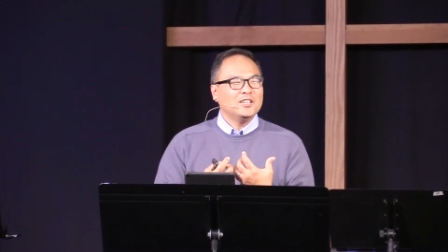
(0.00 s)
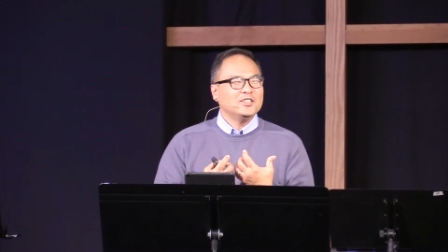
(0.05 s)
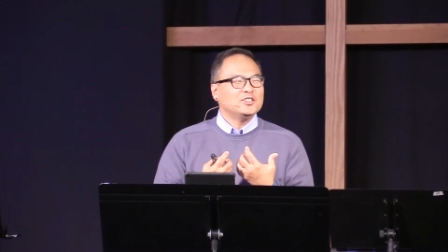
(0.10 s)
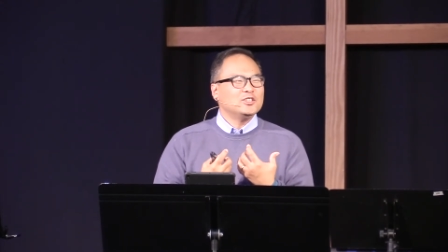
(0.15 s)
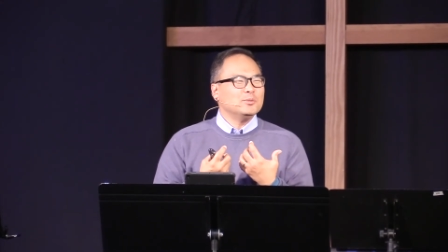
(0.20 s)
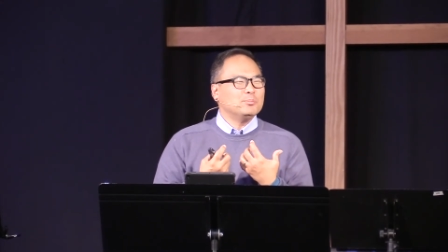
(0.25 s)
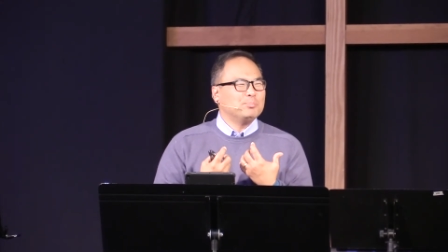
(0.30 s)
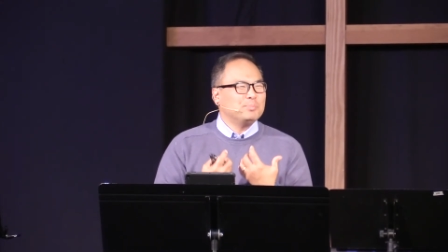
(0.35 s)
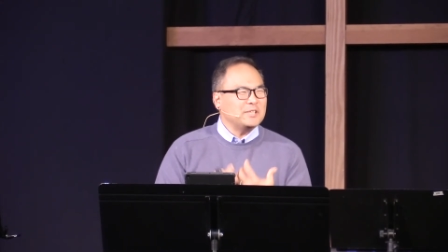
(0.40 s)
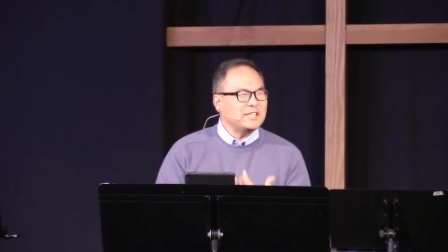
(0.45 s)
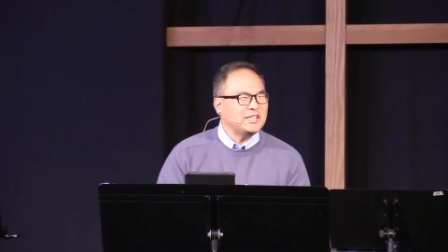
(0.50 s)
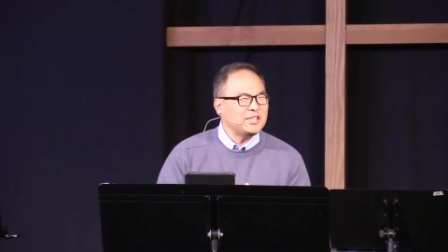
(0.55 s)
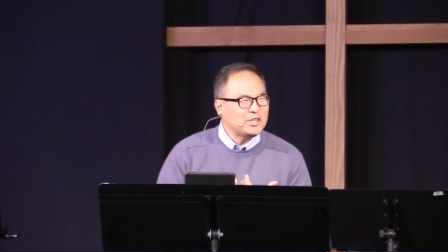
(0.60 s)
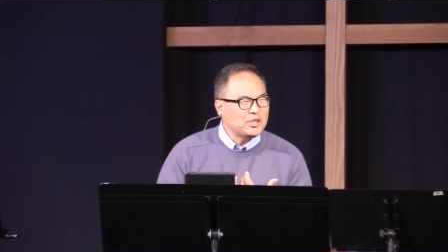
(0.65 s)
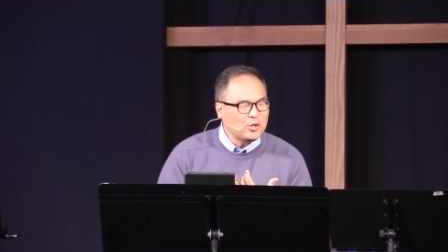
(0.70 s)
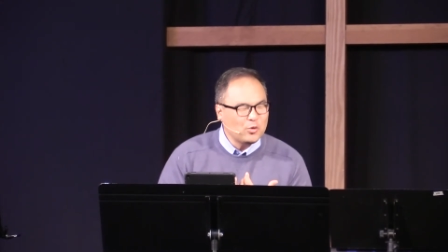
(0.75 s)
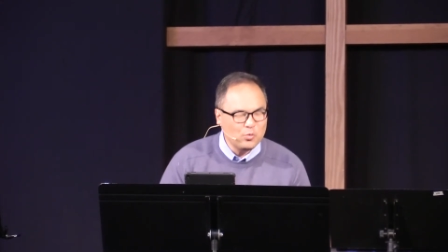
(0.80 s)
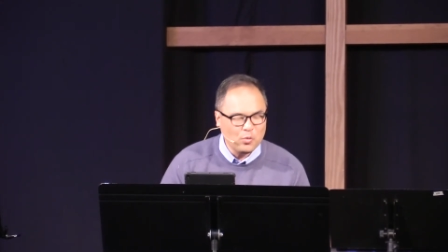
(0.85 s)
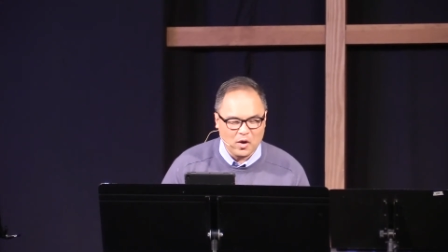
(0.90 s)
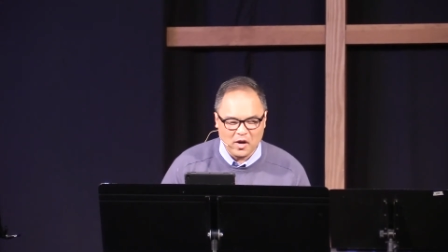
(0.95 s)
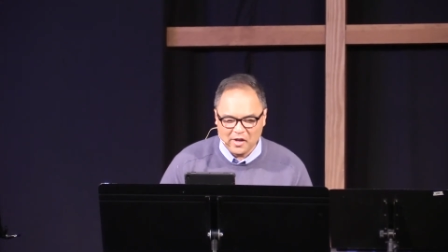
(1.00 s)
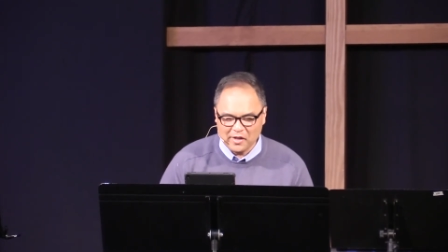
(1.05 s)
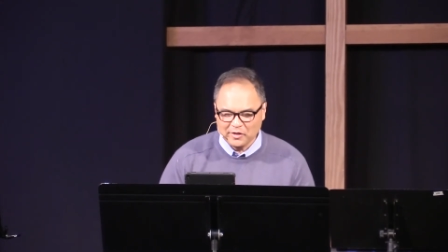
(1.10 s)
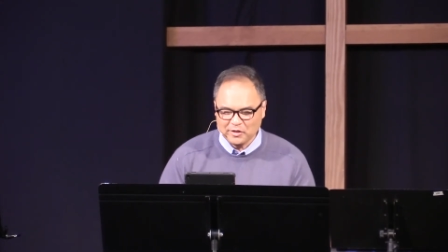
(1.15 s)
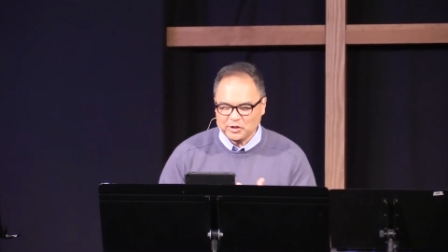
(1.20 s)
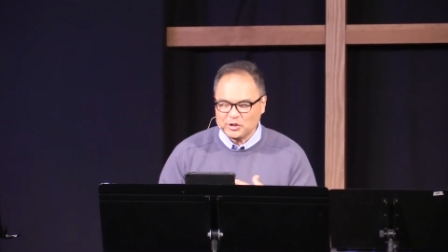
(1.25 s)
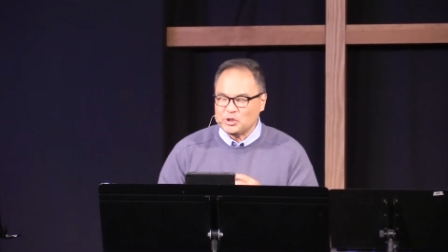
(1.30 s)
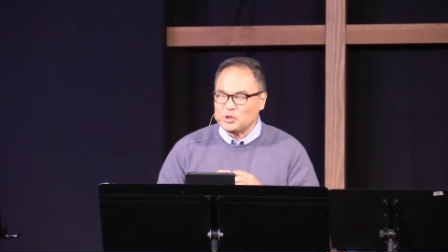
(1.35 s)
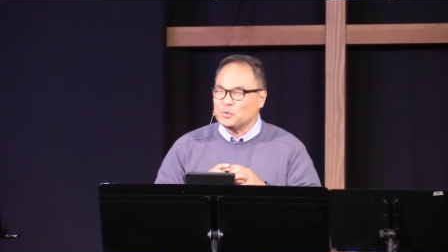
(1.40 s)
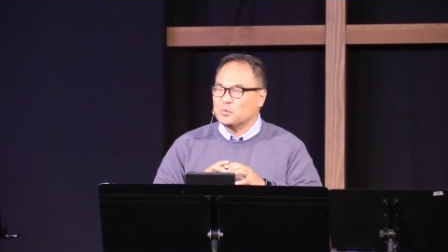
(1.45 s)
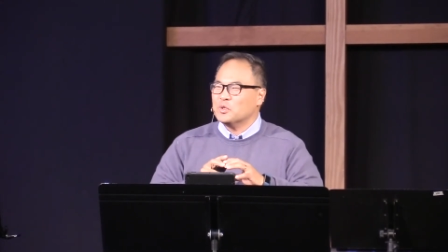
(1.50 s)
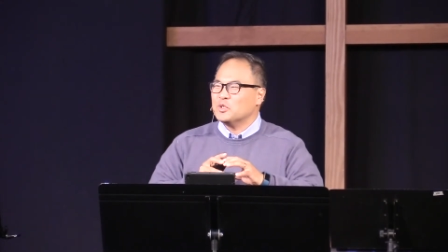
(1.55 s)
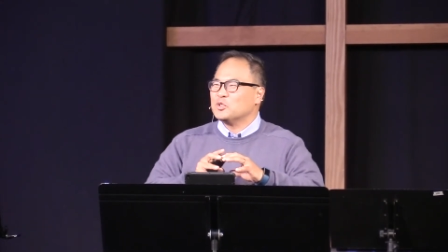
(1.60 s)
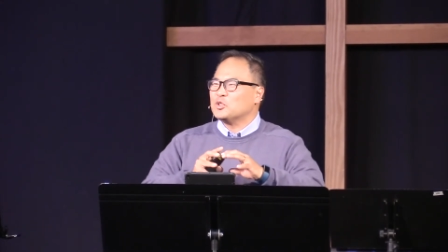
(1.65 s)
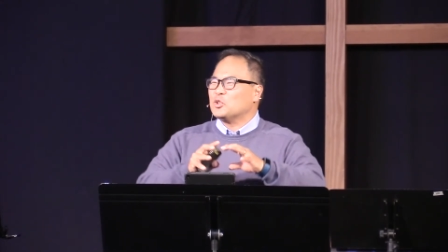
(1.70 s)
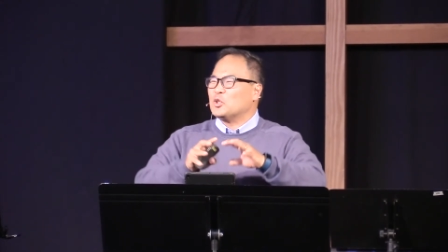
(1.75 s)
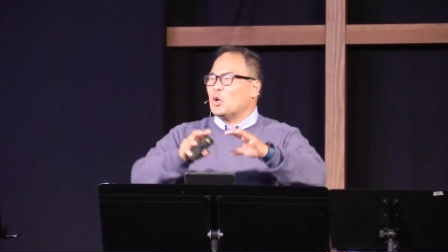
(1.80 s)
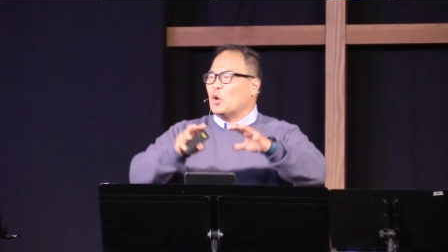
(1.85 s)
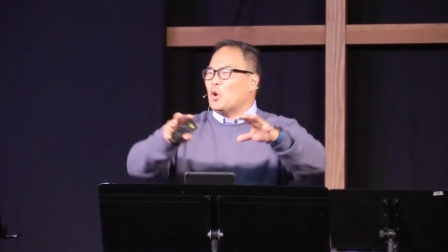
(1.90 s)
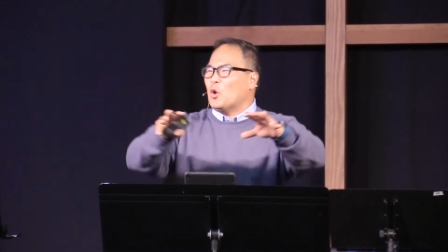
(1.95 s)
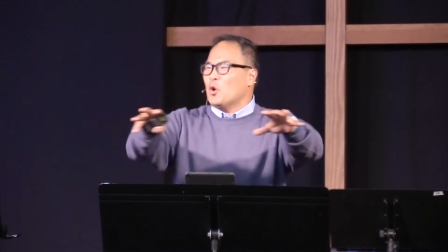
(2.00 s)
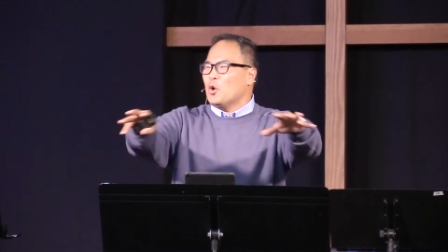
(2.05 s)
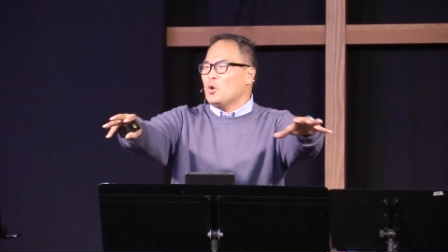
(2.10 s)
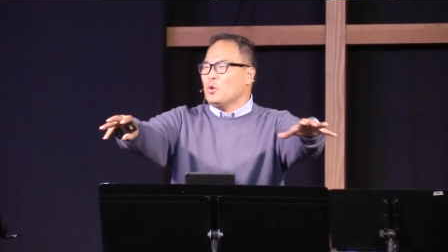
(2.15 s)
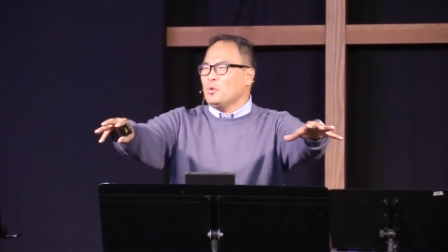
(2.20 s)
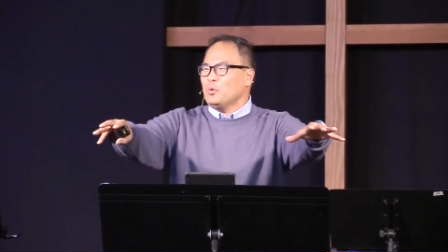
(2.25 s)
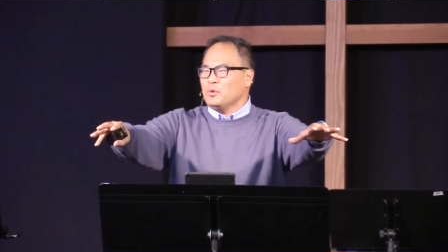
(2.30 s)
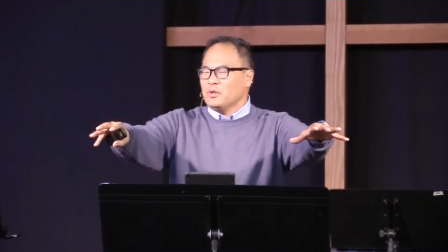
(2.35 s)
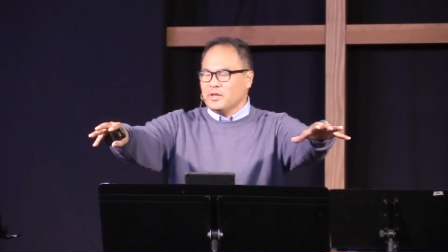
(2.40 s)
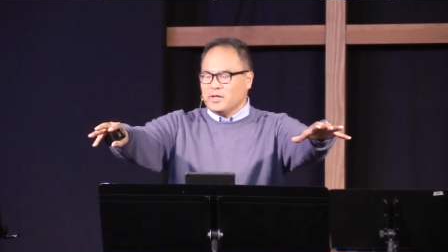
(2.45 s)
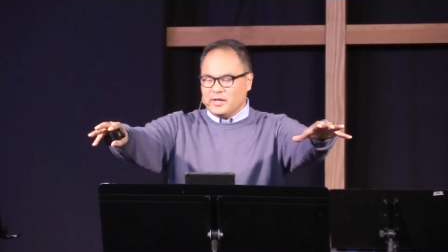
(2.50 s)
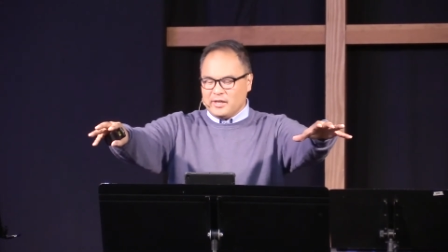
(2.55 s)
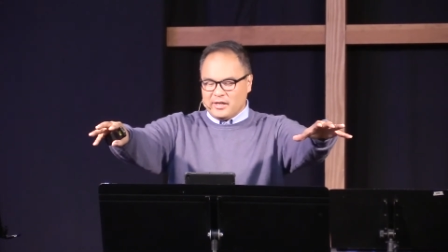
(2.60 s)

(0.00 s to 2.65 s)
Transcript: to be the ones who would go